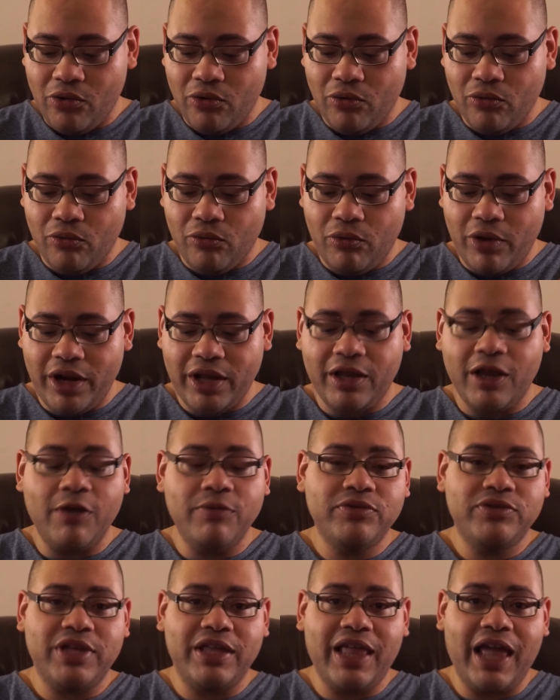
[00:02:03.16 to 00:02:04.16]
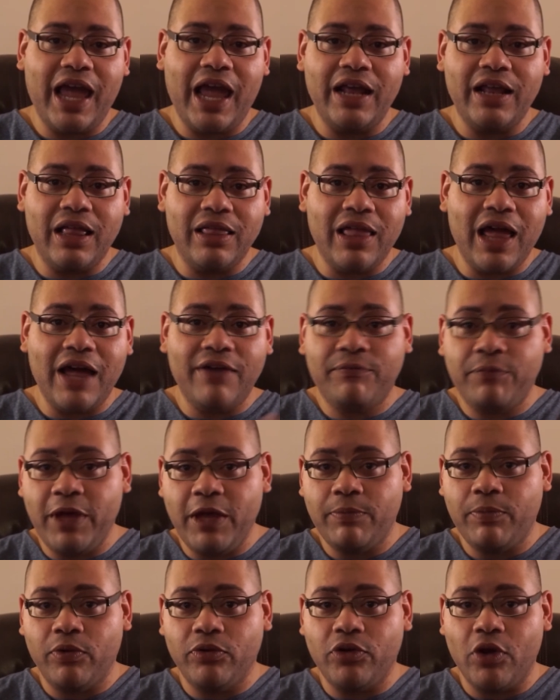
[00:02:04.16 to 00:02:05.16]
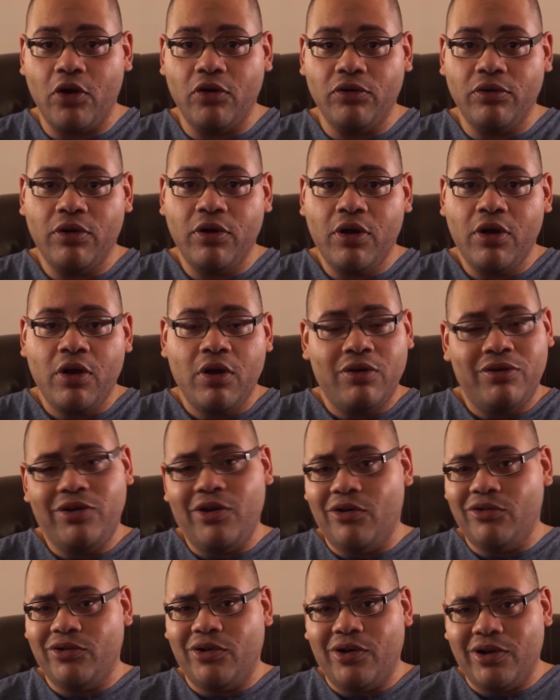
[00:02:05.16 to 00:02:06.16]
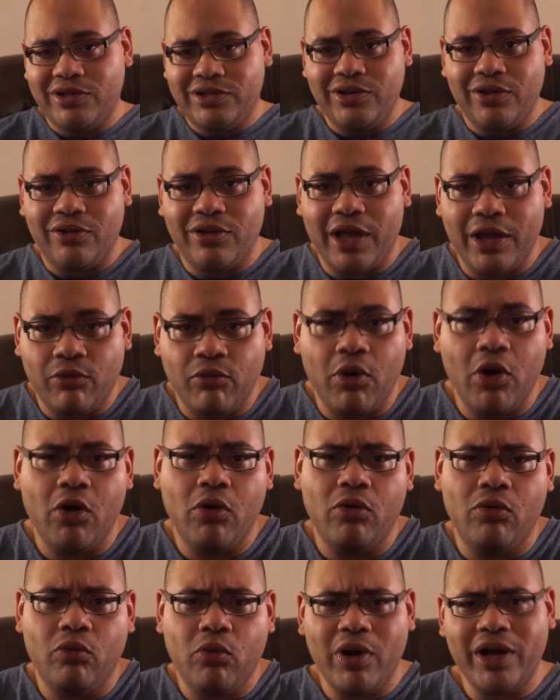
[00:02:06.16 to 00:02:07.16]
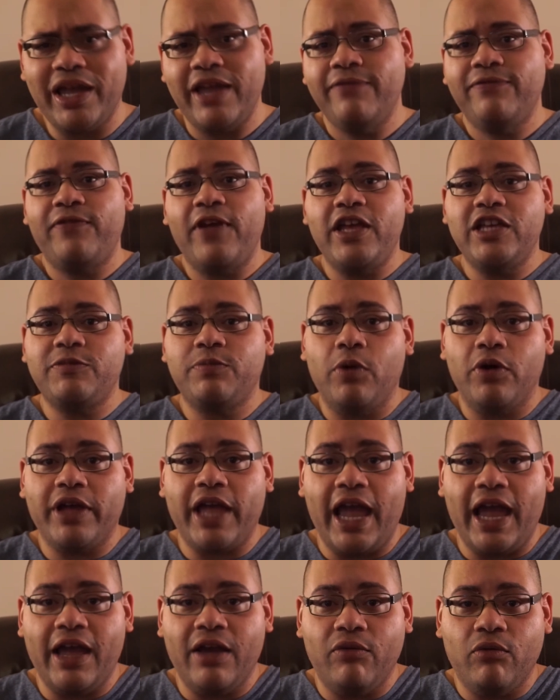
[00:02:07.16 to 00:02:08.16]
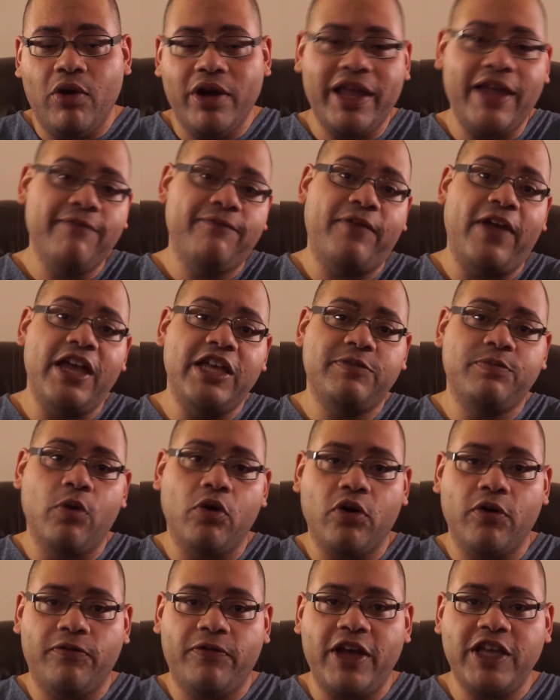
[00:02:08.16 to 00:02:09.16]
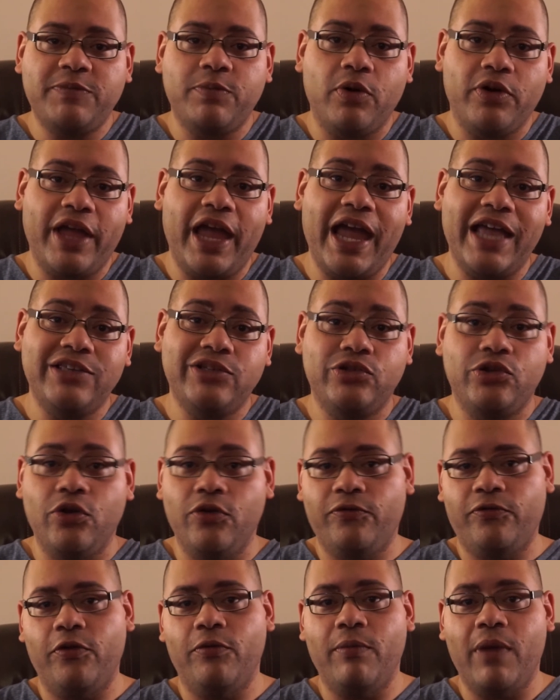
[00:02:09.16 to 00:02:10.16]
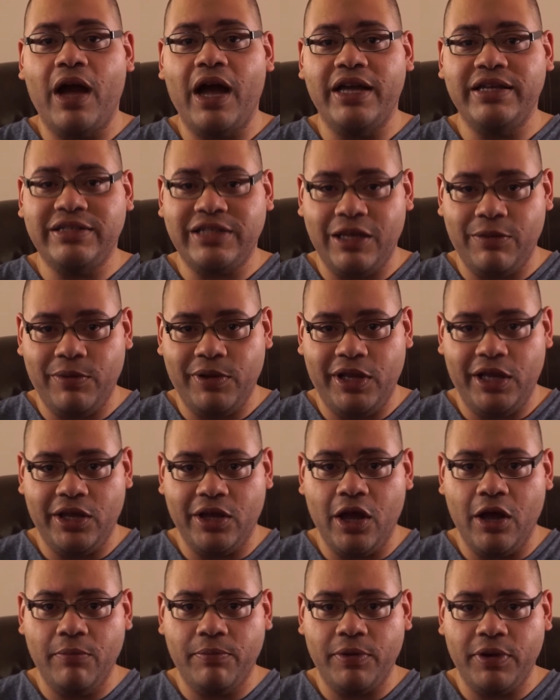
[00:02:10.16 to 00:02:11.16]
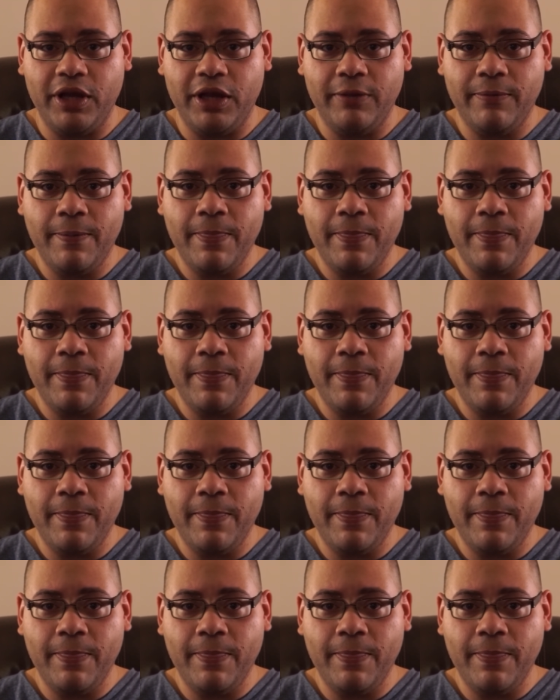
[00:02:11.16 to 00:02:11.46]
when it comes to that, a lot of people don't, are still like, well, what can Facebook or Facebook ads do for my CBD company?